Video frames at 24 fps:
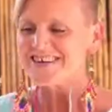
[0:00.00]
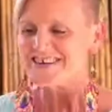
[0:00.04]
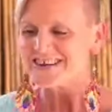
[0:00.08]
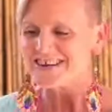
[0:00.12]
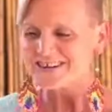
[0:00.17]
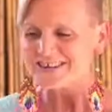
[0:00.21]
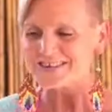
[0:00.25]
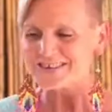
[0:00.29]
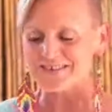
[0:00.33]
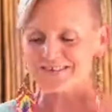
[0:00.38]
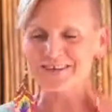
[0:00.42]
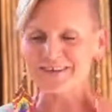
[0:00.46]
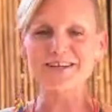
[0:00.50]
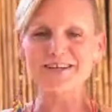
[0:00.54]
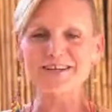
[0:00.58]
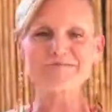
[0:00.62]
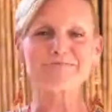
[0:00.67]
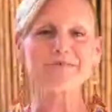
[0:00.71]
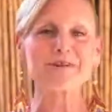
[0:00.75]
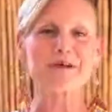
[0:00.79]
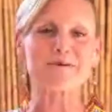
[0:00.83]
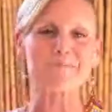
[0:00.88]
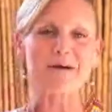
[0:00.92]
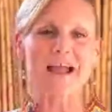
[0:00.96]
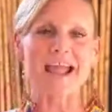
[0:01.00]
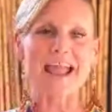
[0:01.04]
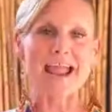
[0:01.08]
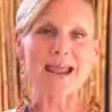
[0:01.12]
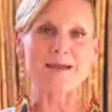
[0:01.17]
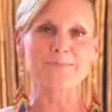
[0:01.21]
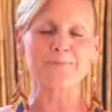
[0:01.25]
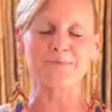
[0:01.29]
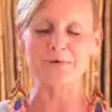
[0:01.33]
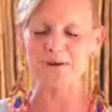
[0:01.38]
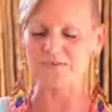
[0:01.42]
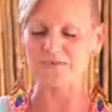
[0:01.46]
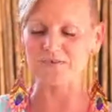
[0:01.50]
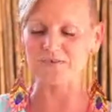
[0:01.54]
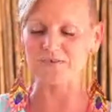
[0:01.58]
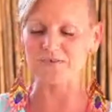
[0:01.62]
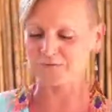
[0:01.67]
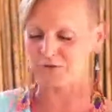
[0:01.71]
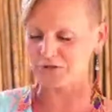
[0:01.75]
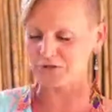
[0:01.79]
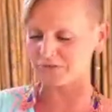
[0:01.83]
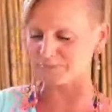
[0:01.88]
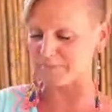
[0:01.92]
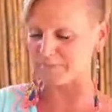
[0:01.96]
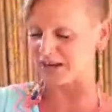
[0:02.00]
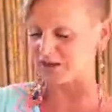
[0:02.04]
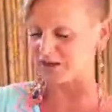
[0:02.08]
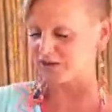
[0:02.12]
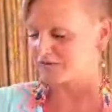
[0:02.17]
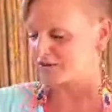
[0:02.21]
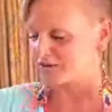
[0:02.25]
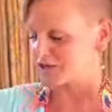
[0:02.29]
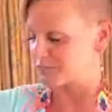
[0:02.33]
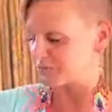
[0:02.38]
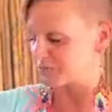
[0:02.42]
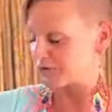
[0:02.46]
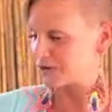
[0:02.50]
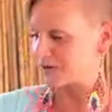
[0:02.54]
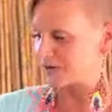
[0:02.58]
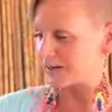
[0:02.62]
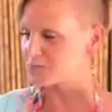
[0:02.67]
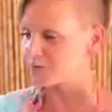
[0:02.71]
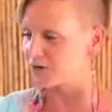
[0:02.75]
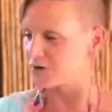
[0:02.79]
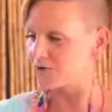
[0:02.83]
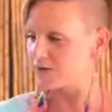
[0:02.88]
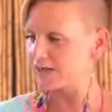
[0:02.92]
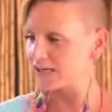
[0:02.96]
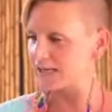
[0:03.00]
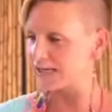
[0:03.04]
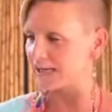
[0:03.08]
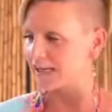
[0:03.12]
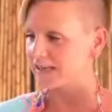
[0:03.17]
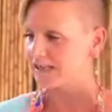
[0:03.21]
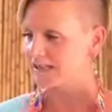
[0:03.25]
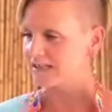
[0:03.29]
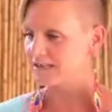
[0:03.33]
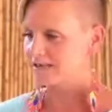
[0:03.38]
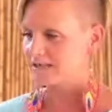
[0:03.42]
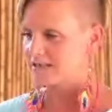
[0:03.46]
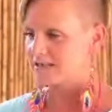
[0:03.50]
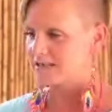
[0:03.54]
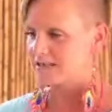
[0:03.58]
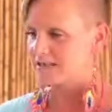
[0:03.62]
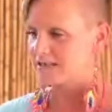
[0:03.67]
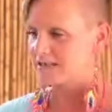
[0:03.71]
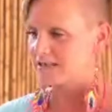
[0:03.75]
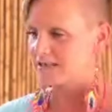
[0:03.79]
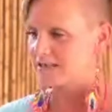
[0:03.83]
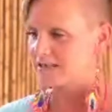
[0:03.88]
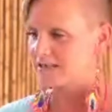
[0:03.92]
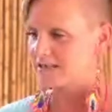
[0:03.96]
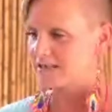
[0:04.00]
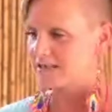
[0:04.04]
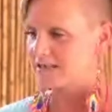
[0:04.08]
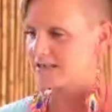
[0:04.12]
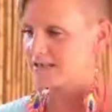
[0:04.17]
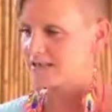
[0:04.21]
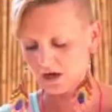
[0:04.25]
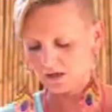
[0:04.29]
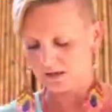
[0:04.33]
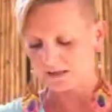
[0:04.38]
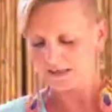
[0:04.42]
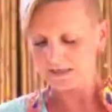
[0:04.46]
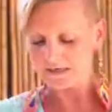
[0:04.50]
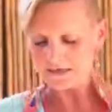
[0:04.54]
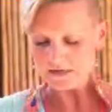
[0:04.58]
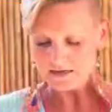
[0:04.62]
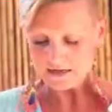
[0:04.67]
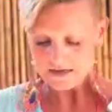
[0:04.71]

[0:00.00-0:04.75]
So I'm going to put on my apron for the remainder of this program because we're going to get into the nitty-gritty of the chocolate.